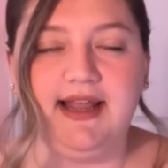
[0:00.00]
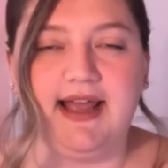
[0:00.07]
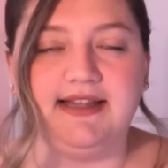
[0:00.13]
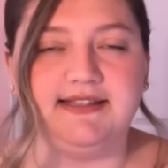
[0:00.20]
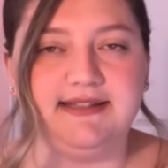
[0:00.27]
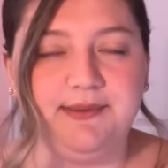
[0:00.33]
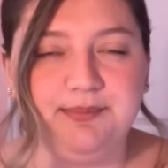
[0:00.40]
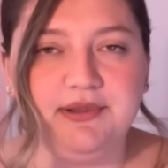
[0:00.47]
I
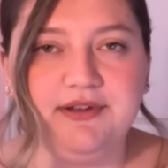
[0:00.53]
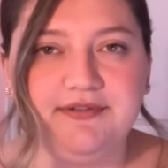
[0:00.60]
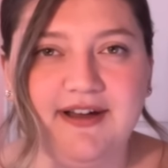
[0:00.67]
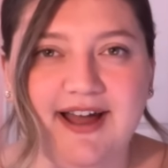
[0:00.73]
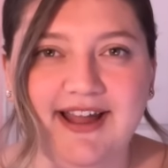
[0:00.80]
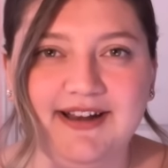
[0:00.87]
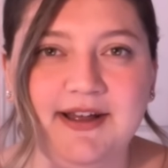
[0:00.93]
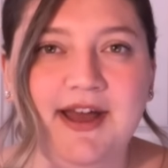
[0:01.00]

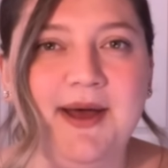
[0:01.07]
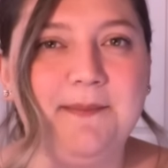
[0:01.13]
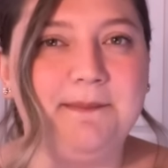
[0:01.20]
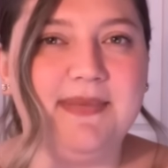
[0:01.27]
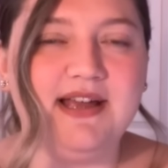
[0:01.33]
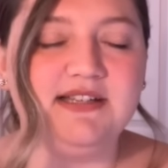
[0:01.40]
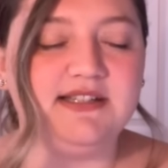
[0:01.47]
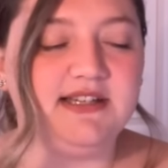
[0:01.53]
simplified
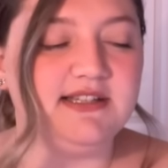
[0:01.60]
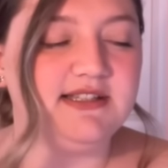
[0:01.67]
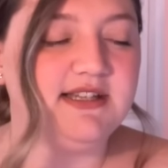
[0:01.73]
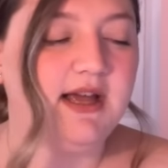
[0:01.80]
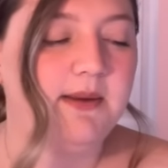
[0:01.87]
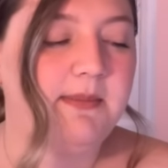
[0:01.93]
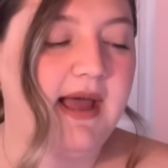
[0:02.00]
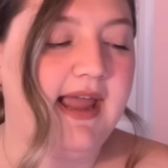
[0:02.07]
my
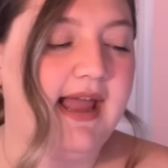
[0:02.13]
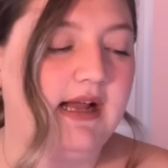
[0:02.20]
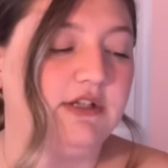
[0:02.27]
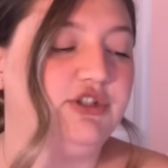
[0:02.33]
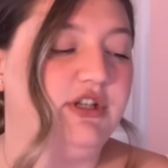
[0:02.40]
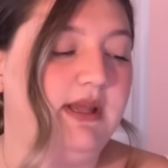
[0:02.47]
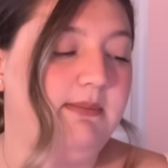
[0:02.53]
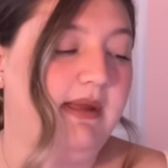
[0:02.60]
system, I
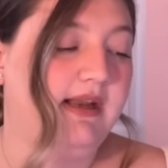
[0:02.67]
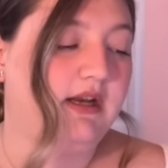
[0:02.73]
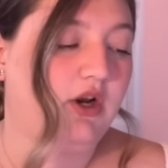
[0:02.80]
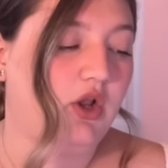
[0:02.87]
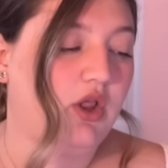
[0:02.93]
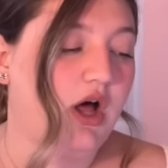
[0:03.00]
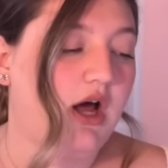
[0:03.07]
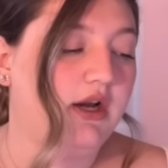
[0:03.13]
actually made it
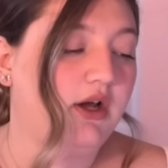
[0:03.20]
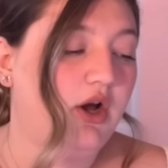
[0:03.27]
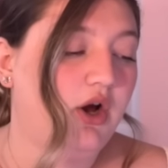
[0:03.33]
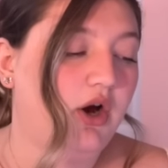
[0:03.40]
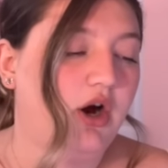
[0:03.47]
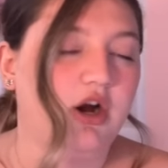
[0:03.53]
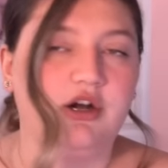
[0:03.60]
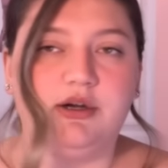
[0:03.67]
a lot
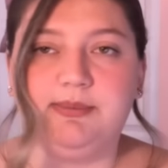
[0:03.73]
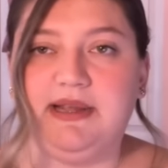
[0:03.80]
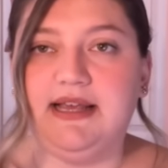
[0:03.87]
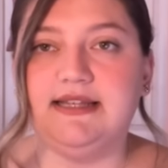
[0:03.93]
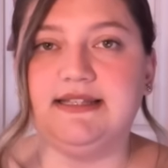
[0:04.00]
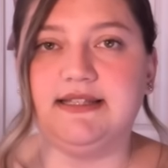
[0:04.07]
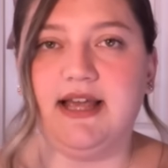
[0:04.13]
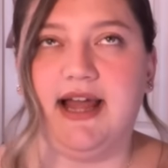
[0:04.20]
harder,
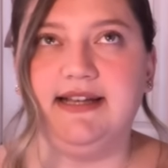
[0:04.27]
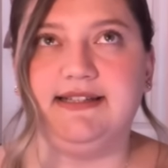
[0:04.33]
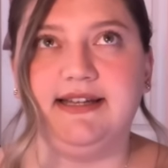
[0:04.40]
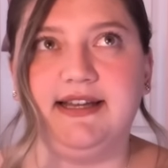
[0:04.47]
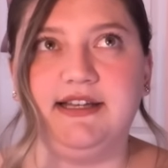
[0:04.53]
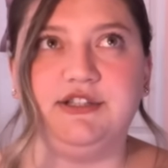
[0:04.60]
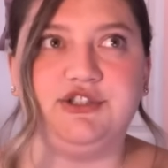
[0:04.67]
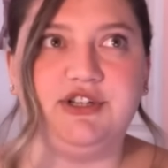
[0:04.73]
because I
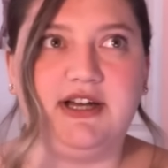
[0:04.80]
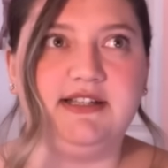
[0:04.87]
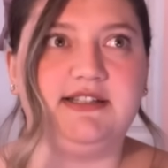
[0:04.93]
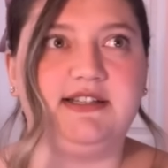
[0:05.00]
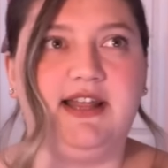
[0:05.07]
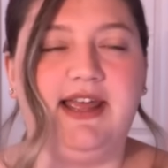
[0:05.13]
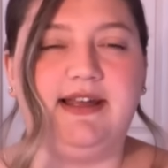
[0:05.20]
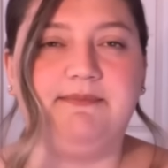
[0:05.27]
didn't
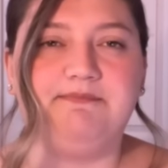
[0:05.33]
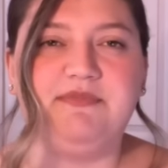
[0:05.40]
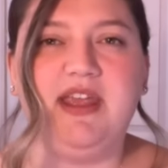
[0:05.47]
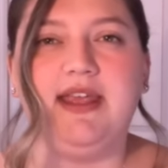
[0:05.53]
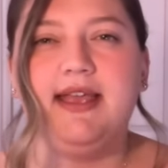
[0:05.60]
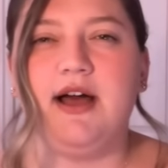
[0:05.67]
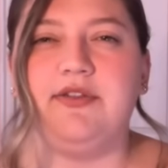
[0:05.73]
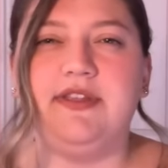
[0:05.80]
just like
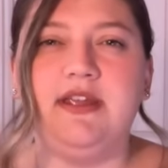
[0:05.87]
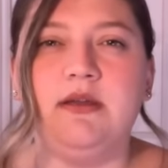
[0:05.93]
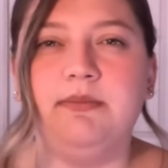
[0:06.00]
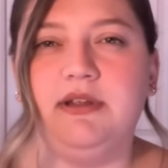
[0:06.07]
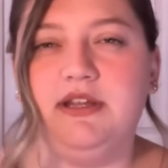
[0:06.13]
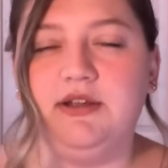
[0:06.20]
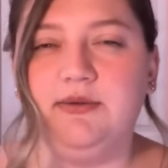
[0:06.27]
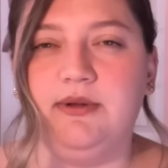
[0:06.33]
take out the
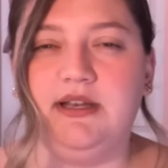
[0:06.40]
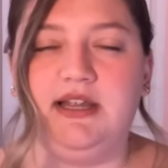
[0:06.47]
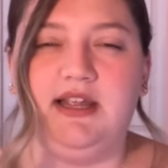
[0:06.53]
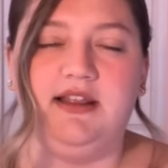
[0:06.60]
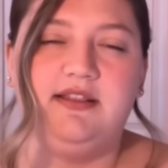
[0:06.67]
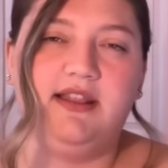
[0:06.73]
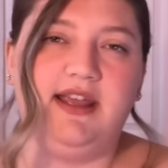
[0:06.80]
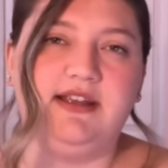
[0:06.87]

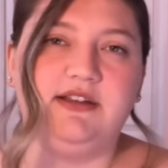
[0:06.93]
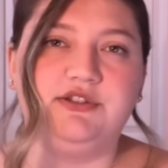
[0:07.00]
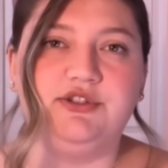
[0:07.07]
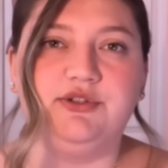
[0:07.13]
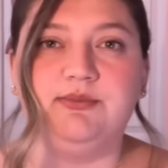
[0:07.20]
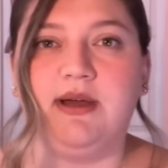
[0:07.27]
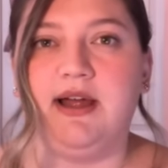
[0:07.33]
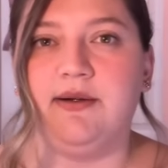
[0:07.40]
ambiguity and like
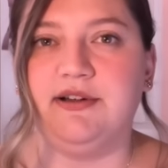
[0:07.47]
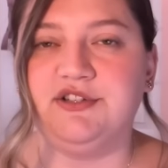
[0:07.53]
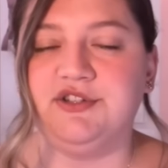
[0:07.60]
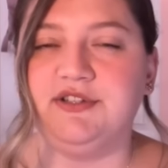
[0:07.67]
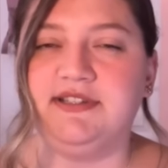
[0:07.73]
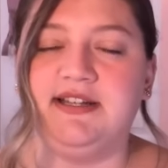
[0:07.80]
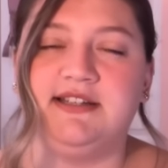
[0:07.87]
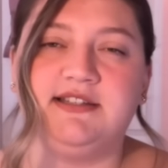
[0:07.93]
do my
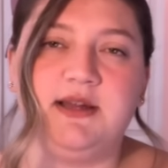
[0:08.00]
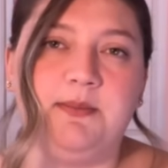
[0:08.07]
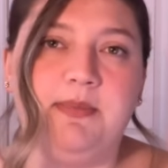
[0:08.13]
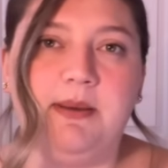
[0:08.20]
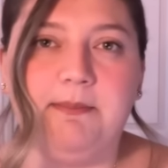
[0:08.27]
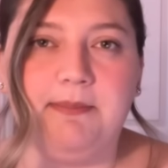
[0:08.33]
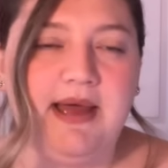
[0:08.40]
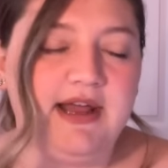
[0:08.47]
original system
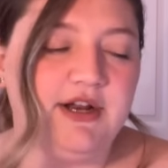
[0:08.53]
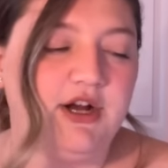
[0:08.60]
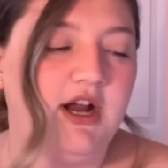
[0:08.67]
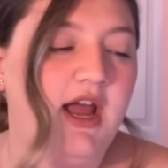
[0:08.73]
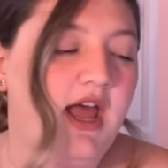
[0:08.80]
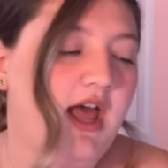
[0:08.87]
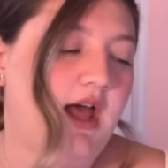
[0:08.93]
but better.